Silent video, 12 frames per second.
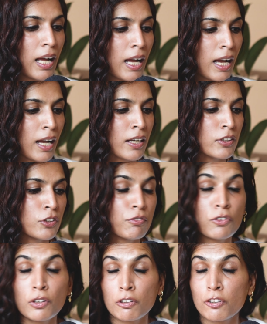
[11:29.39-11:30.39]
and
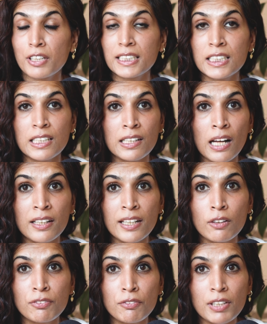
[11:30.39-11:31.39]
you've created an
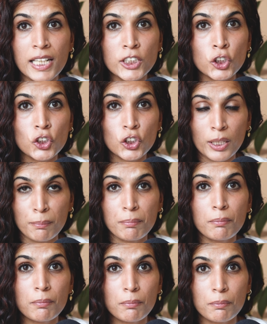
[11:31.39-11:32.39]
unhealthy relationship
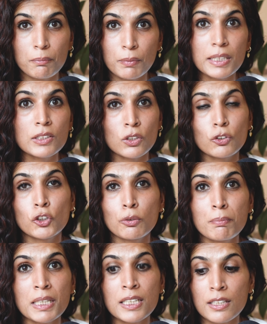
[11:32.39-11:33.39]
with social
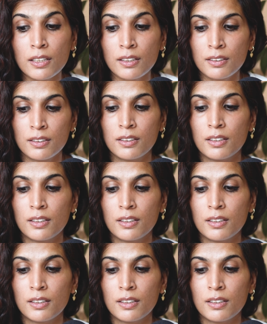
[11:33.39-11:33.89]
media.